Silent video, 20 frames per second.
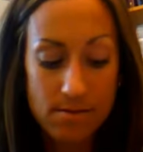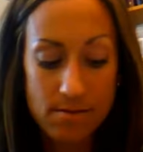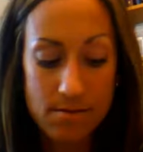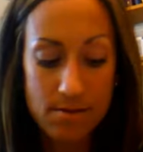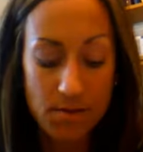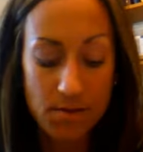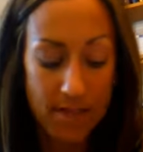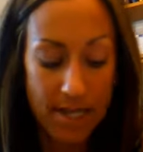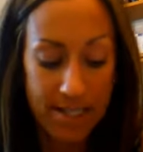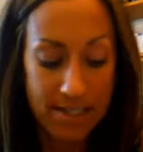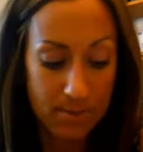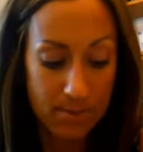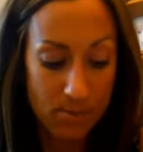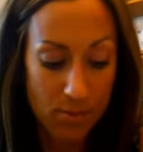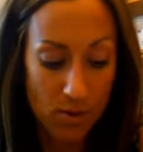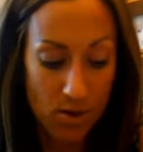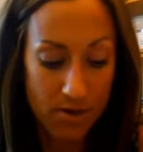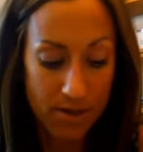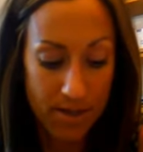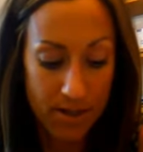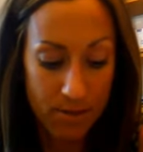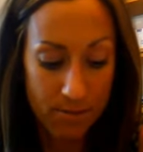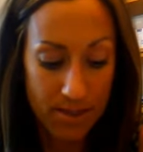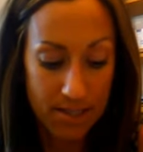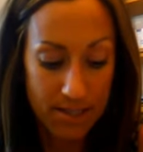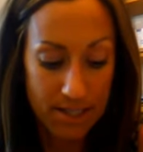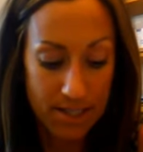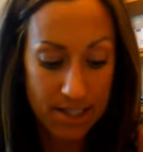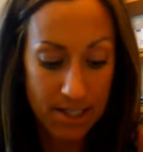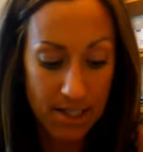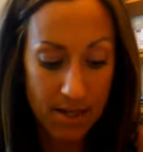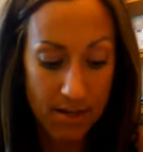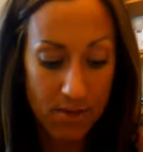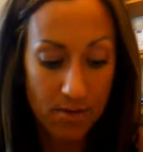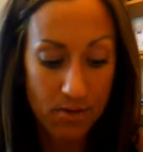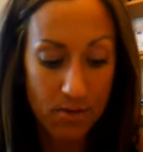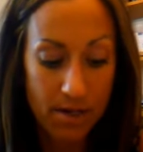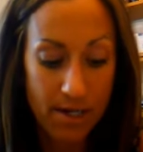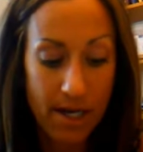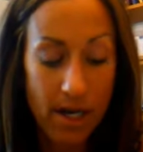So that's important. That'll be Sunday at
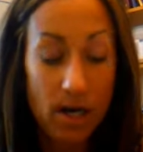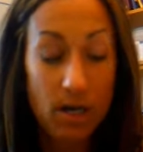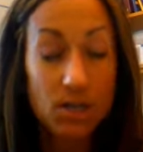3.